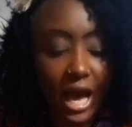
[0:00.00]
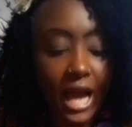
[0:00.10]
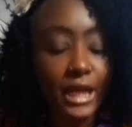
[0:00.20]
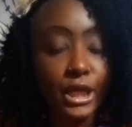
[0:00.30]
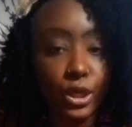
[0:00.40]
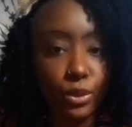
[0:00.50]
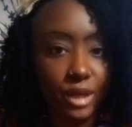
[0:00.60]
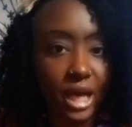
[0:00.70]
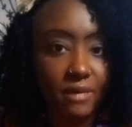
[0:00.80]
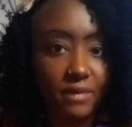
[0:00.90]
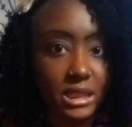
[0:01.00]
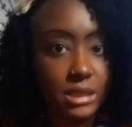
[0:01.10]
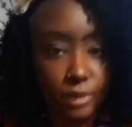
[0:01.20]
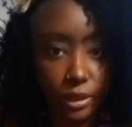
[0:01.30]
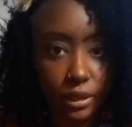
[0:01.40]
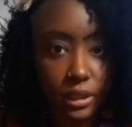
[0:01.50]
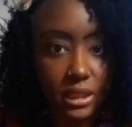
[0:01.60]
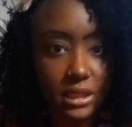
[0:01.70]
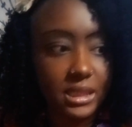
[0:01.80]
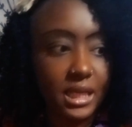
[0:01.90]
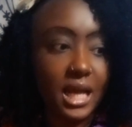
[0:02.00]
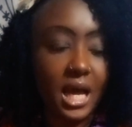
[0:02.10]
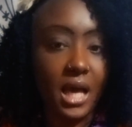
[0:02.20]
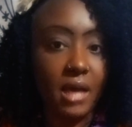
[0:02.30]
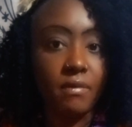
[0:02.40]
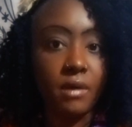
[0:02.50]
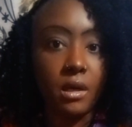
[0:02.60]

I know what I've experienced, and I've